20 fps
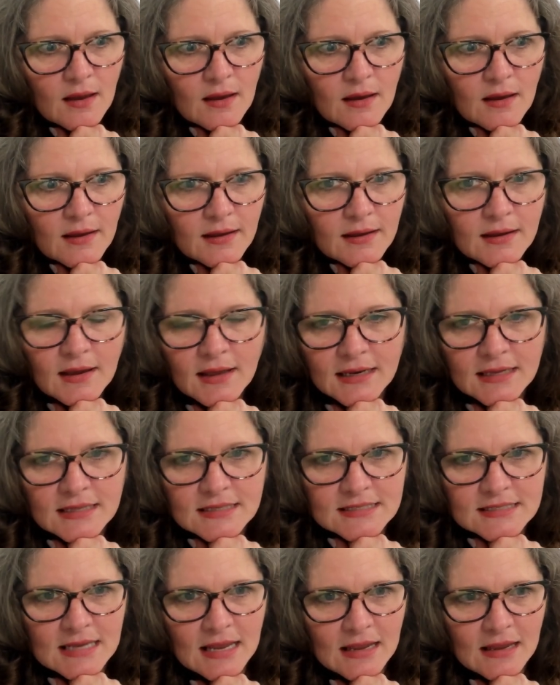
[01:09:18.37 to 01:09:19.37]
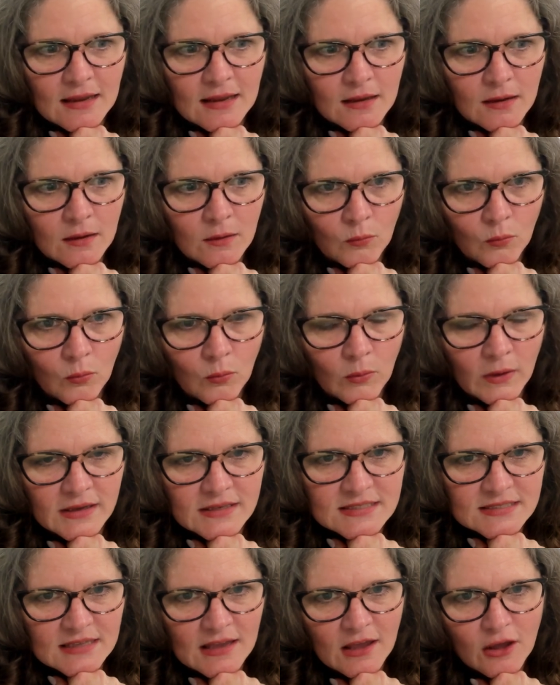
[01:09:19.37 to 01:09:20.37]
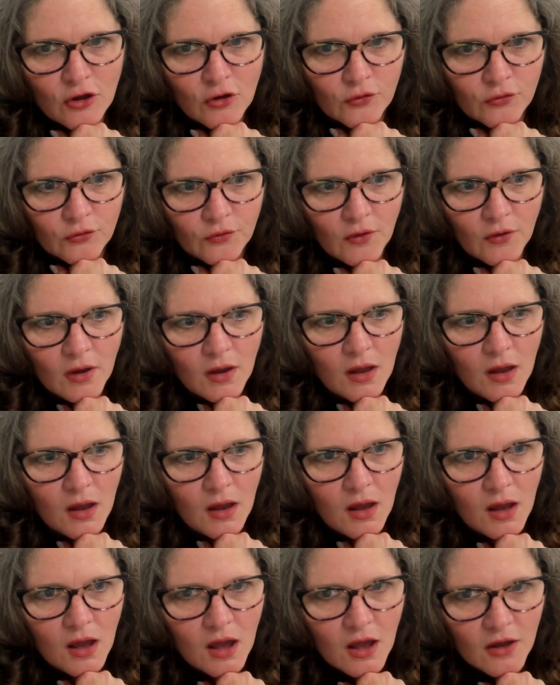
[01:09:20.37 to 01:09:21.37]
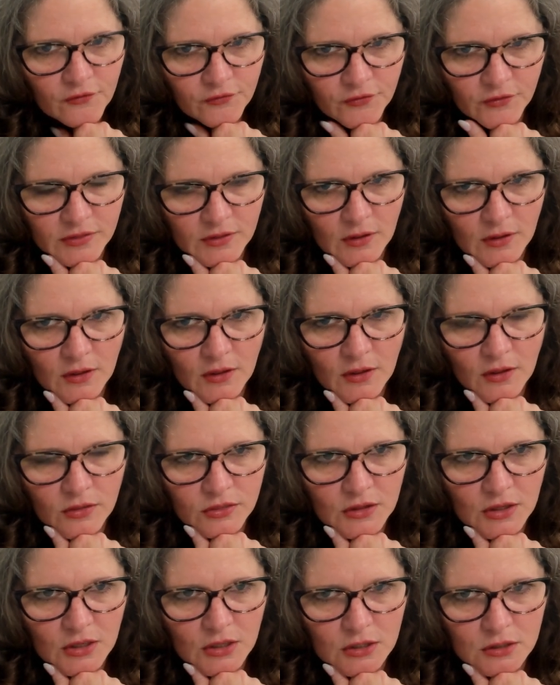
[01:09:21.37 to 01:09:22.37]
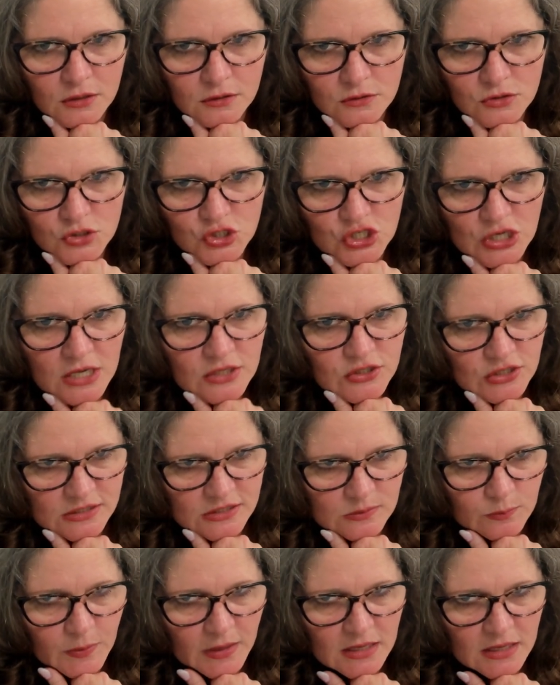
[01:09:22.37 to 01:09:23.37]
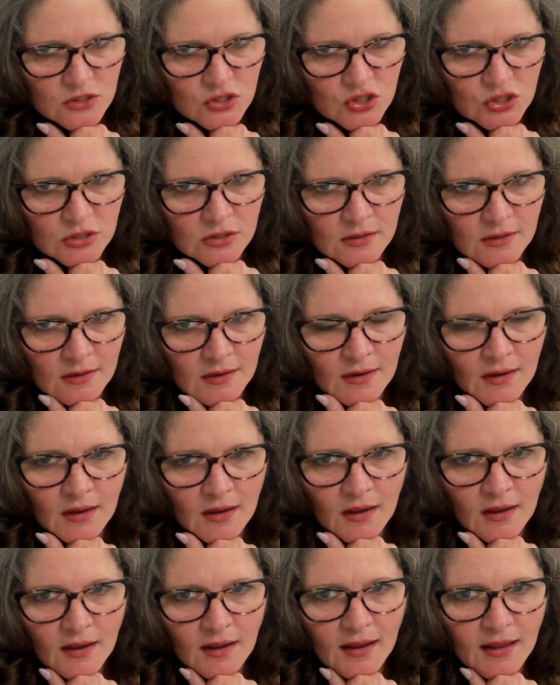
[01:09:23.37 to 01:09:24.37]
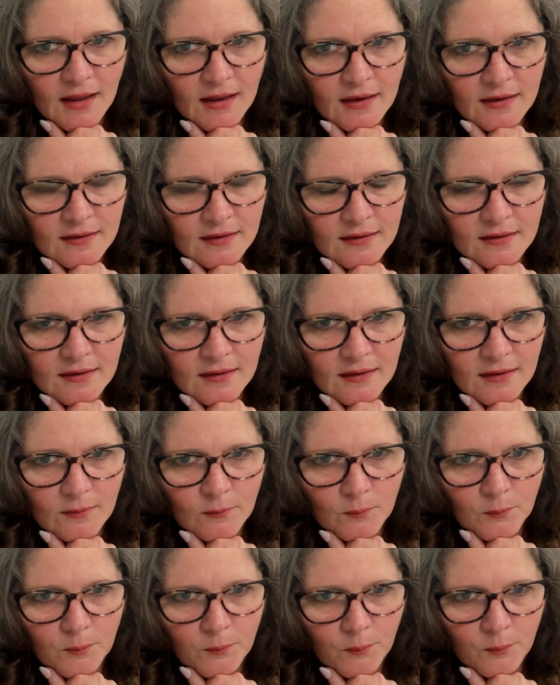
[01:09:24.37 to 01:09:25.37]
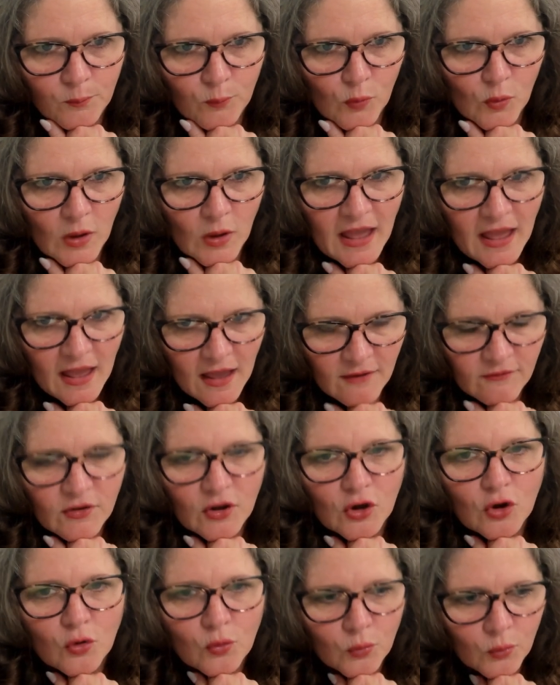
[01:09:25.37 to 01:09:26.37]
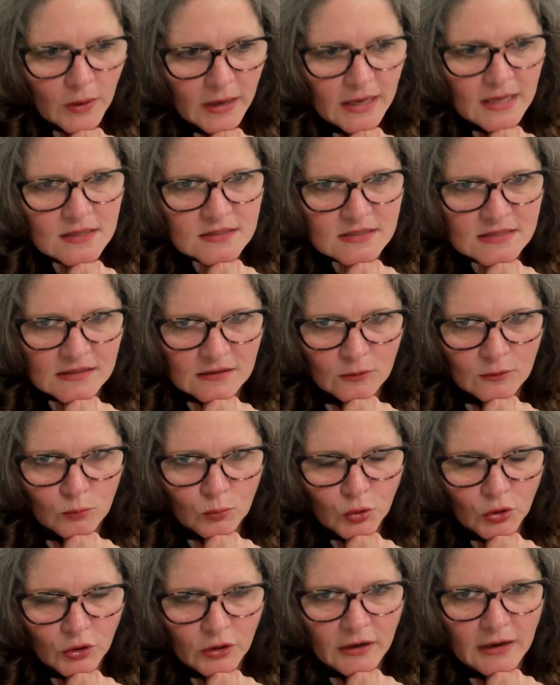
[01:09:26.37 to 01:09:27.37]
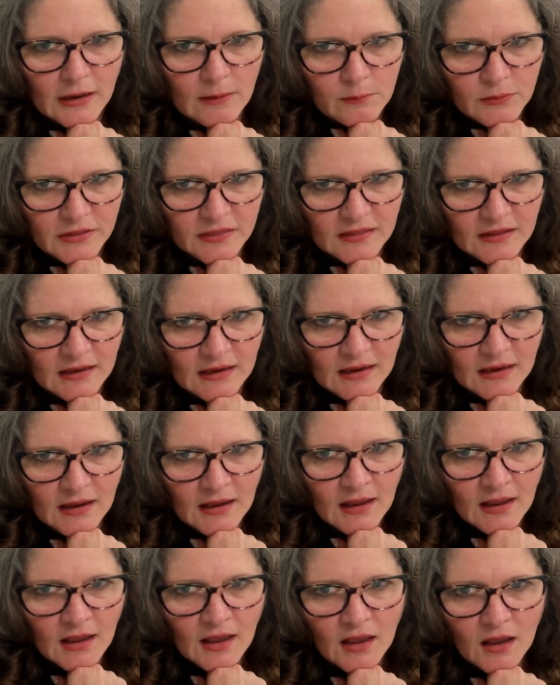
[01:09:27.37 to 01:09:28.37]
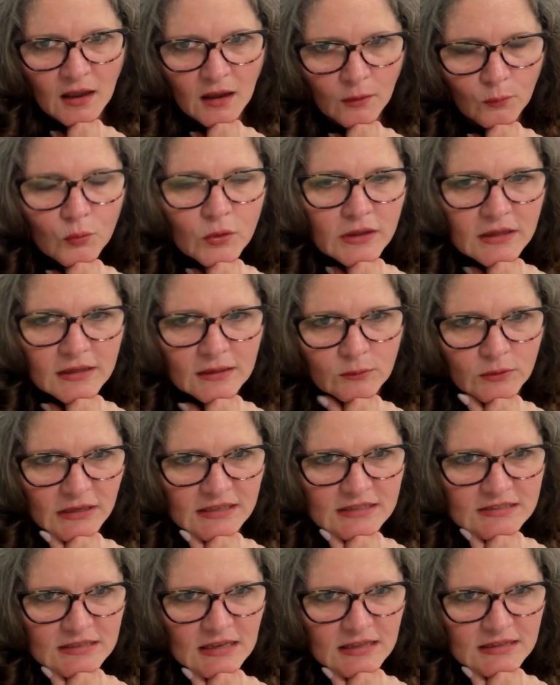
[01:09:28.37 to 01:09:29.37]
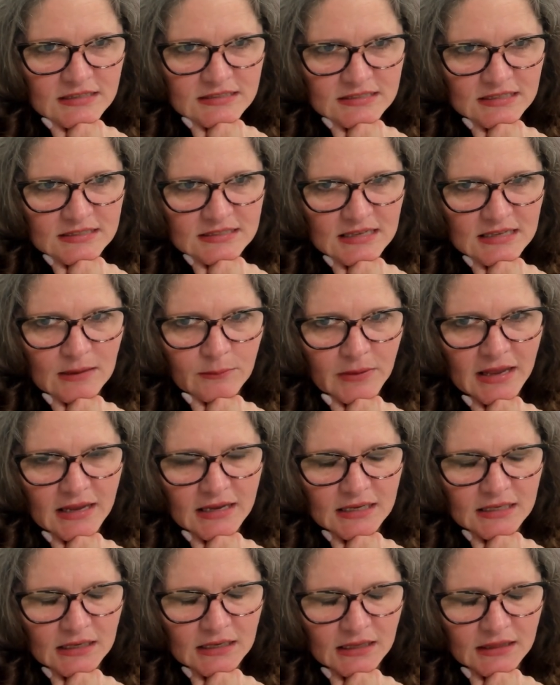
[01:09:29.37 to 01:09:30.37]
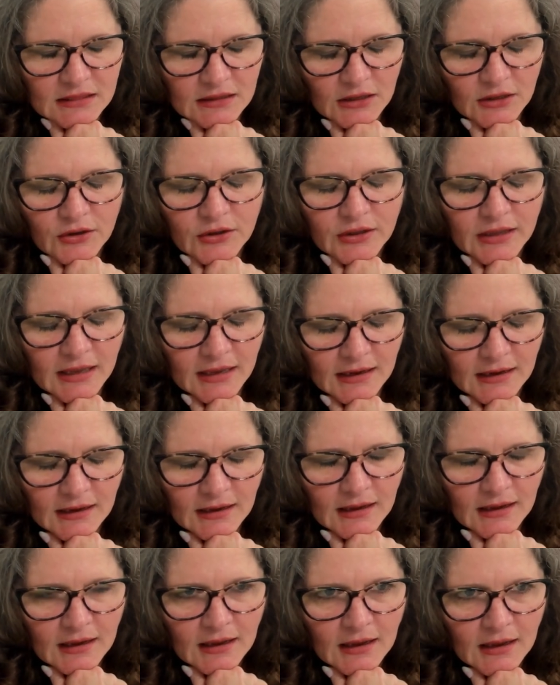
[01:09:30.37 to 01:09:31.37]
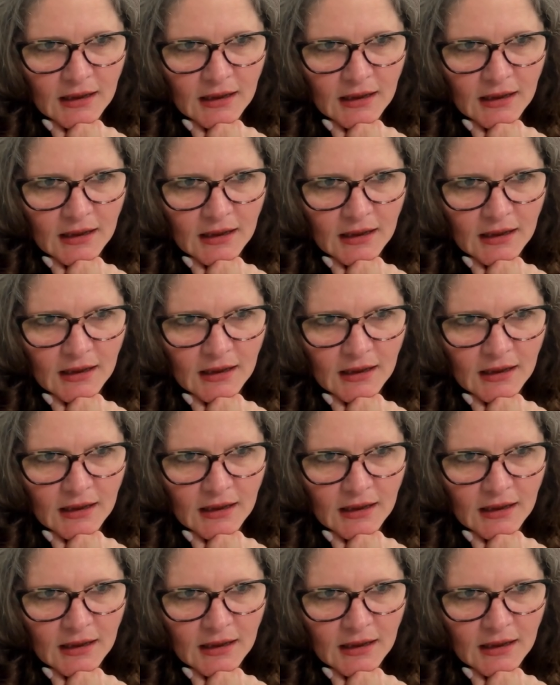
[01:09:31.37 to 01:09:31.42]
I gotta take myself off of the judge's bench and have a great deal more empathy. I really, when I saw this, I sat back and I thought, okay,